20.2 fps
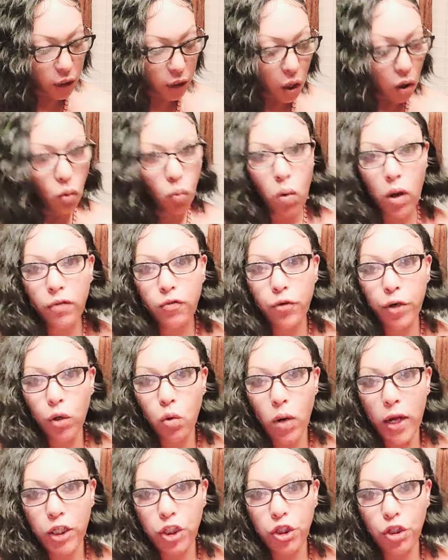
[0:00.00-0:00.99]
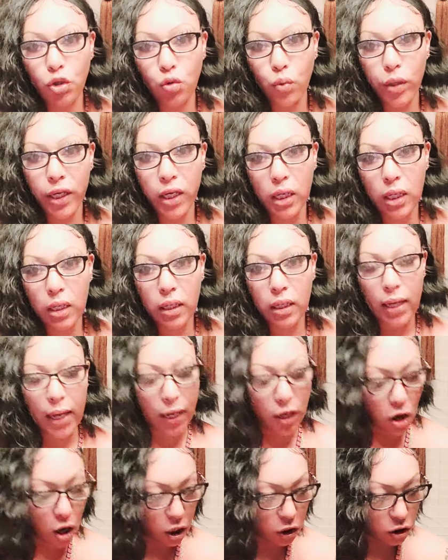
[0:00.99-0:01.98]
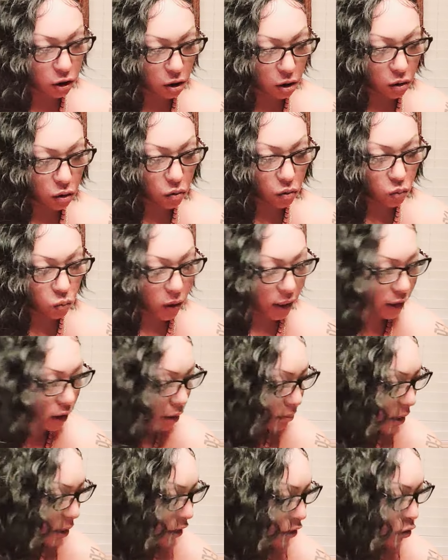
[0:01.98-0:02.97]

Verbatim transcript: one free question a week, and also once a month